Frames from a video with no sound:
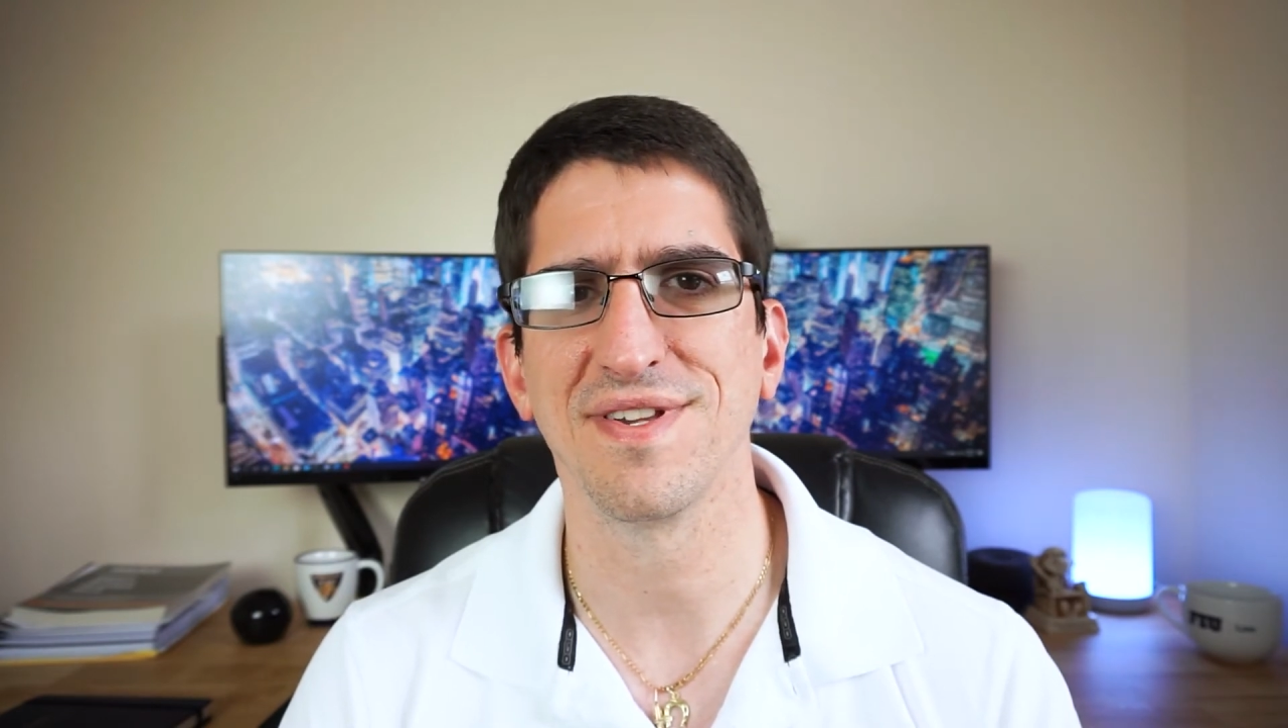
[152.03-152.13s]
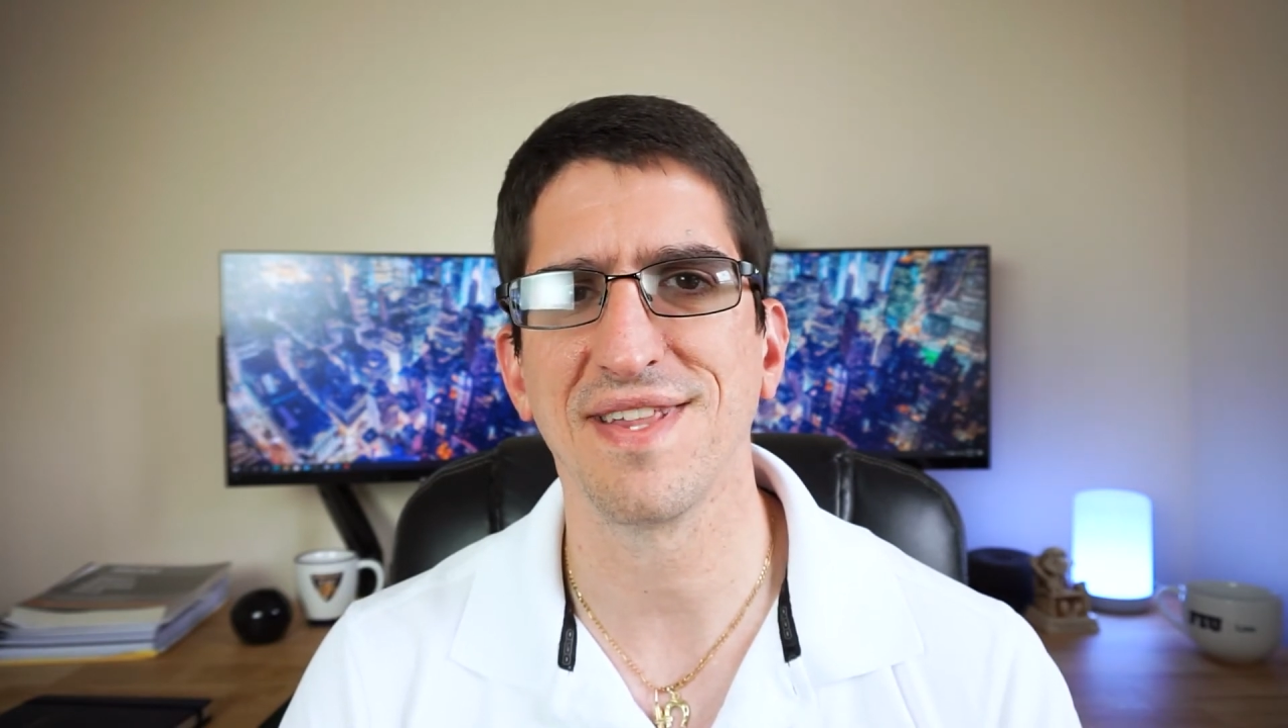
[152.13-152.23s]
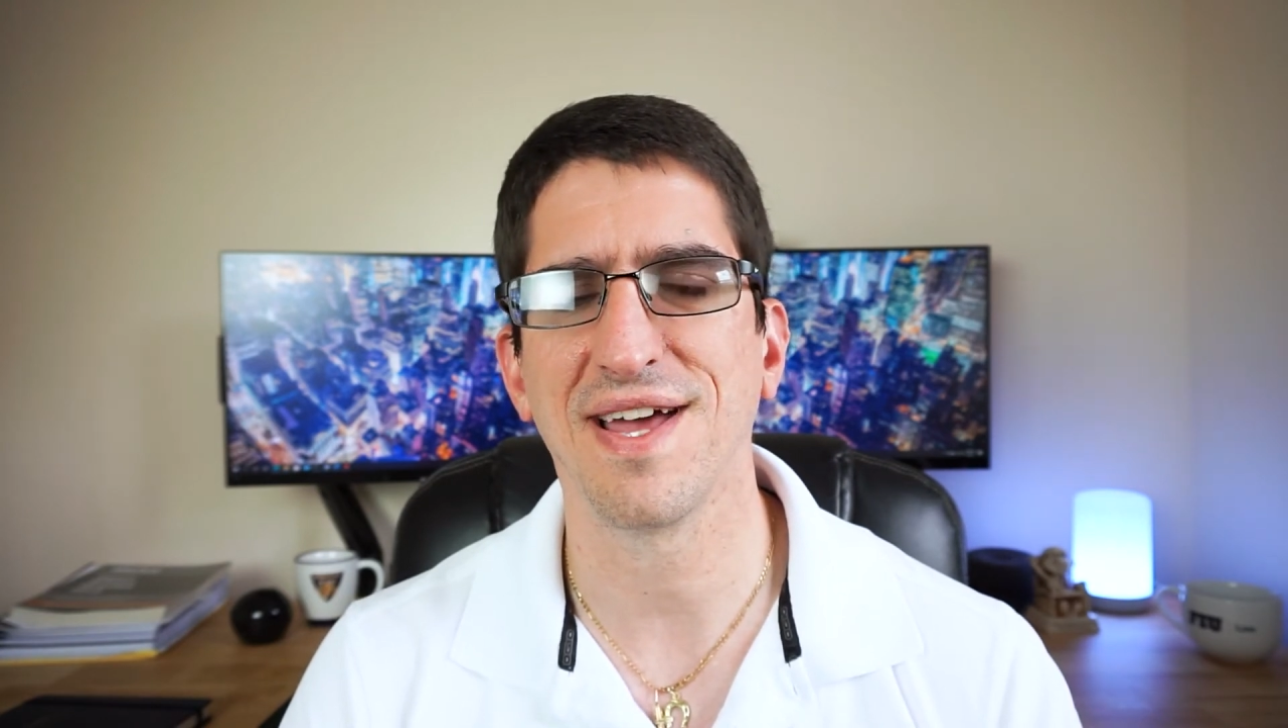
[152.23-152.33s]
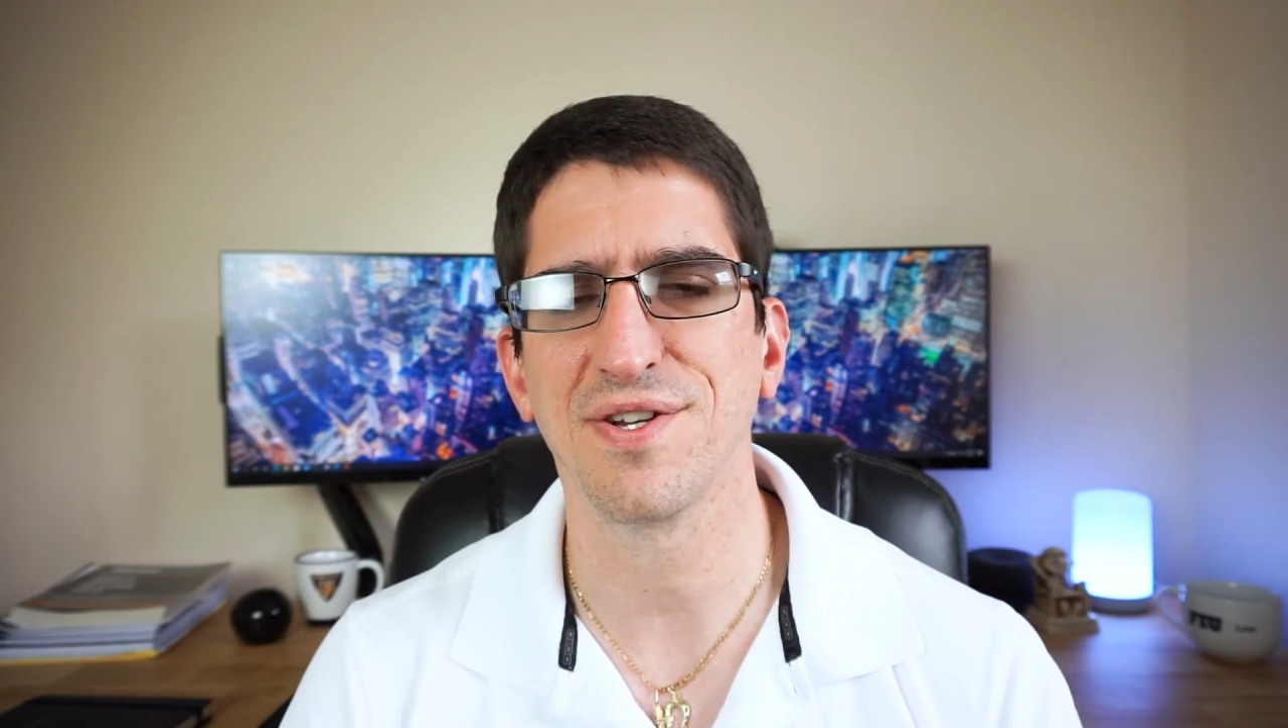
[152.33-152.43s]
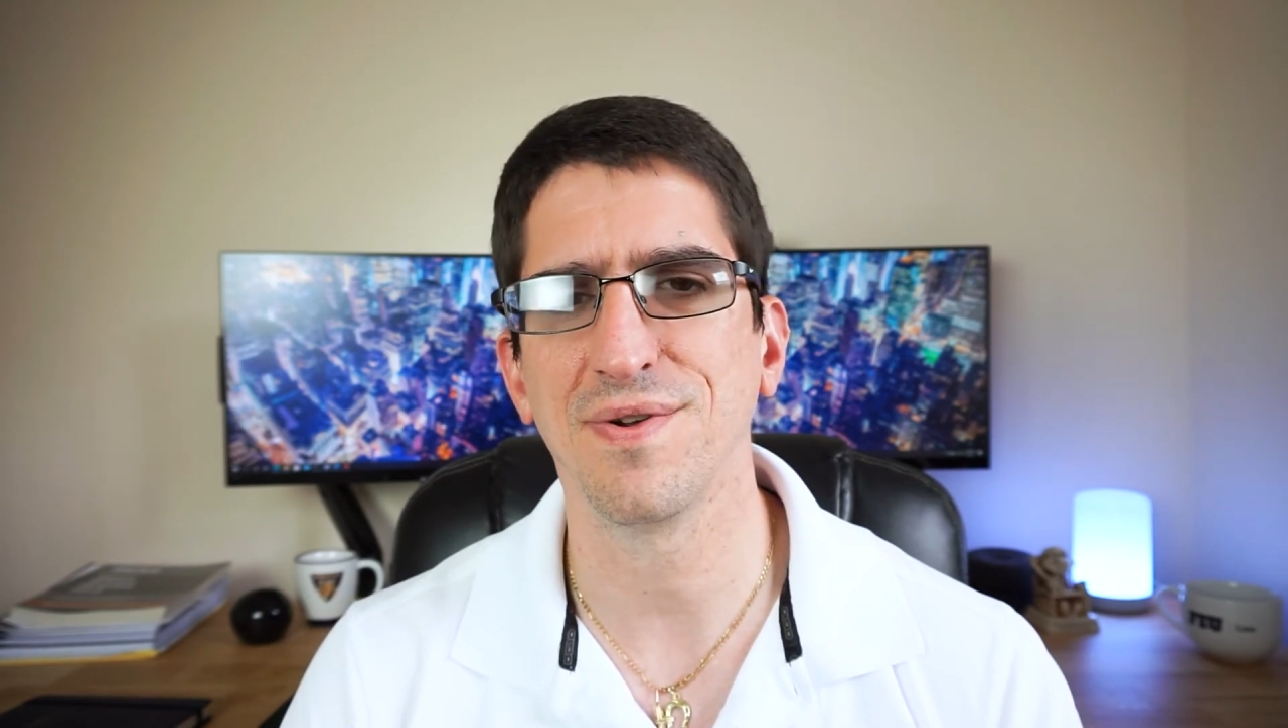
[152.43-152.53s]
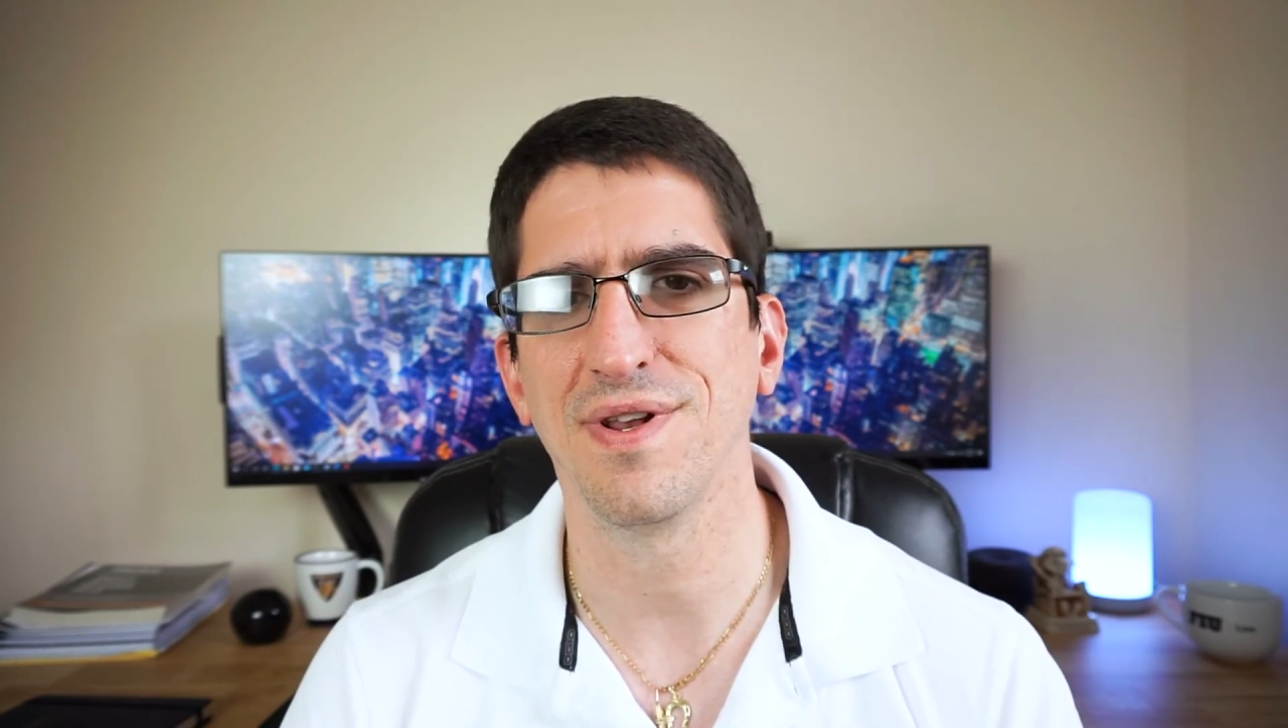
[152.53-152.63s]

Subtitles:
Statute of